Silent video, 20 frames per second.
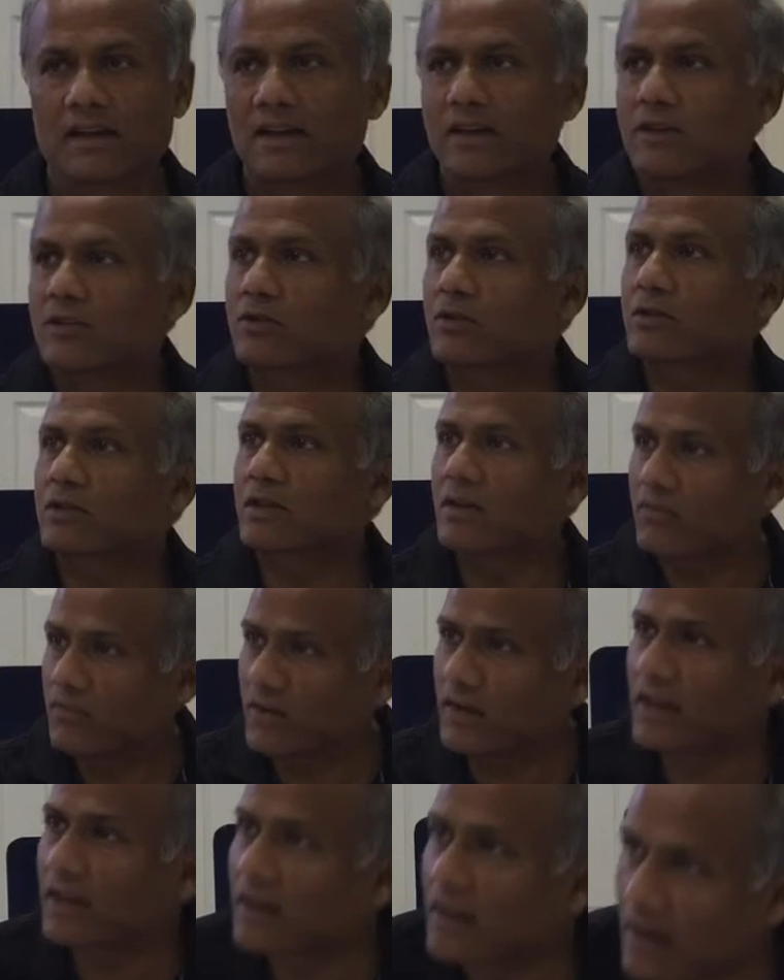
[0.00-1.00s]
So
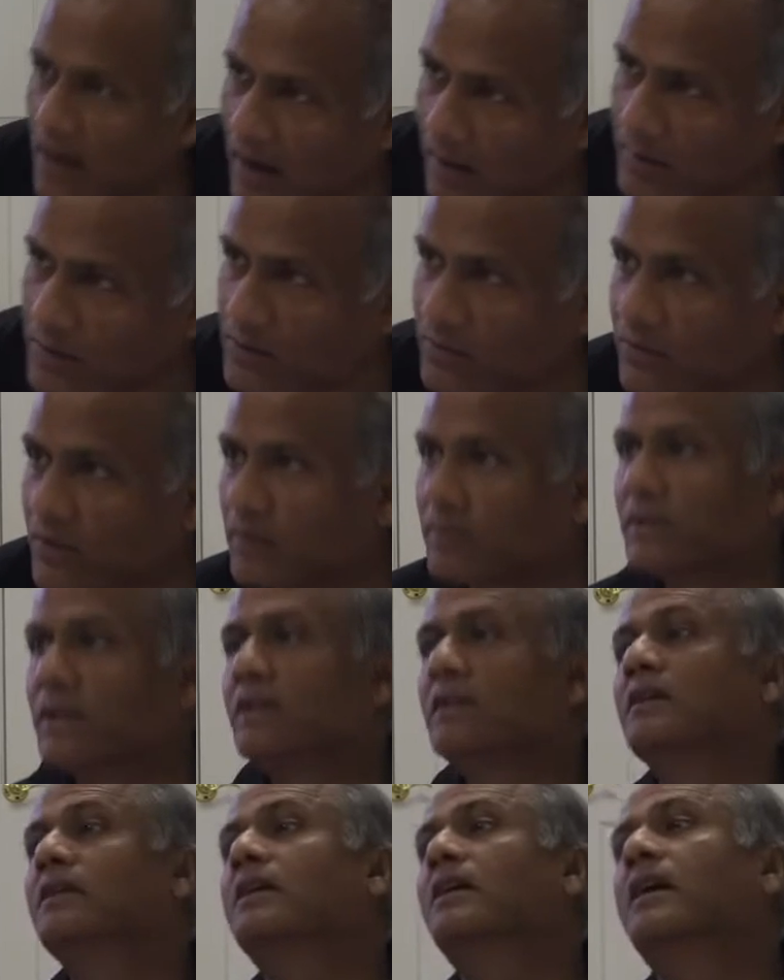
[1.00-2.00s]
suffering comes from the
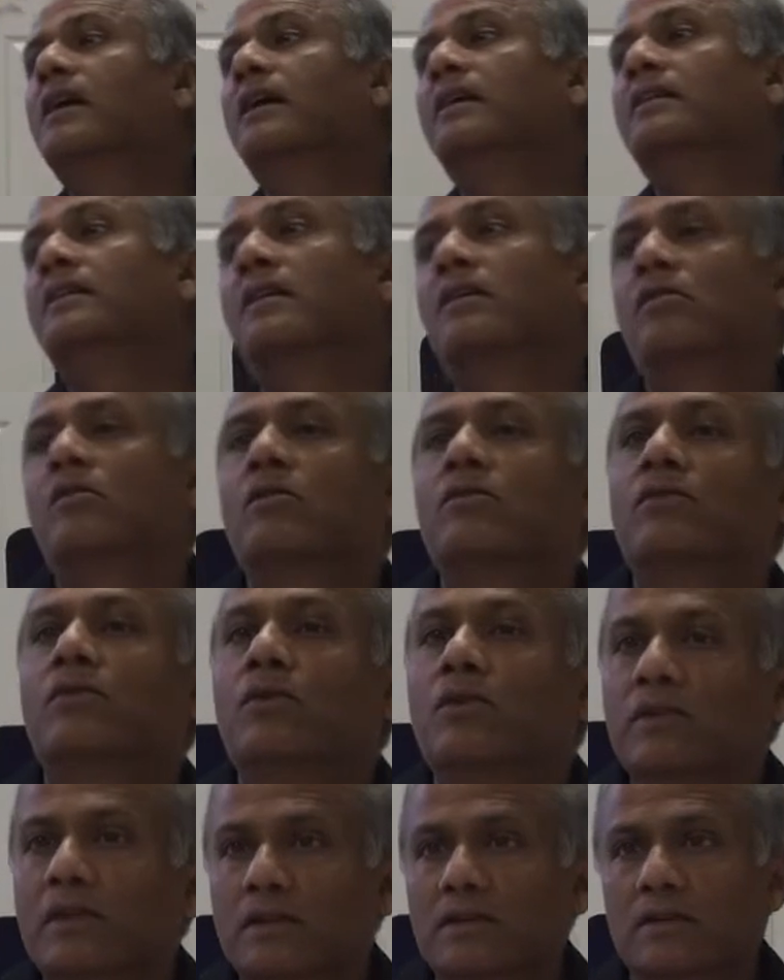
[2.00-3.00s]
idea of
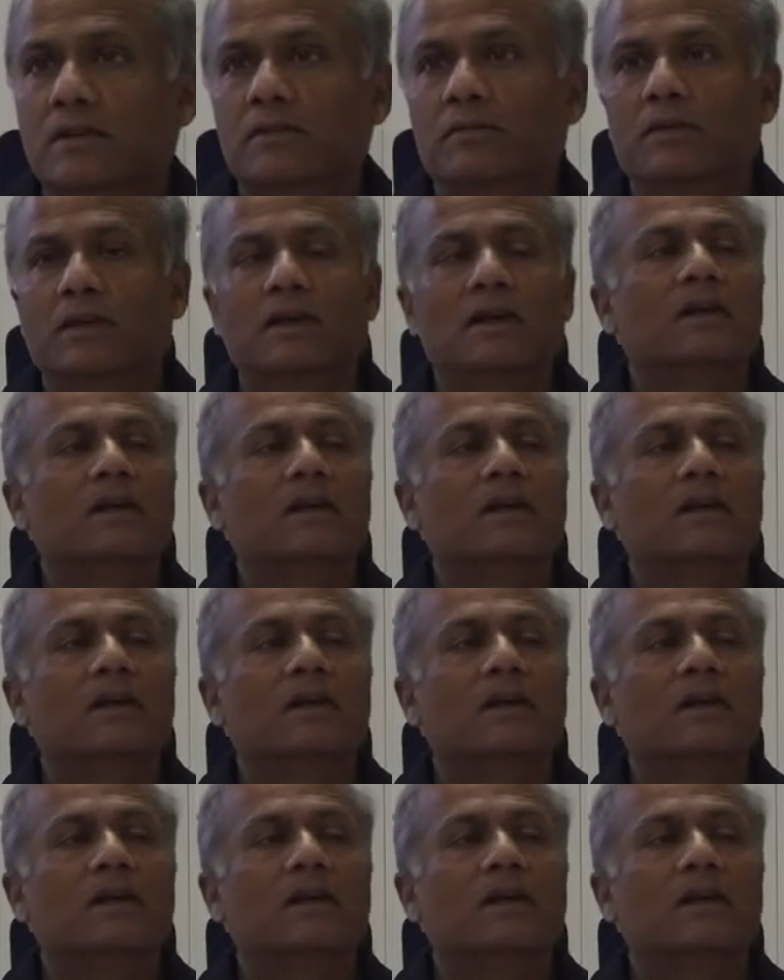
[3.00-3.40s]
ownership.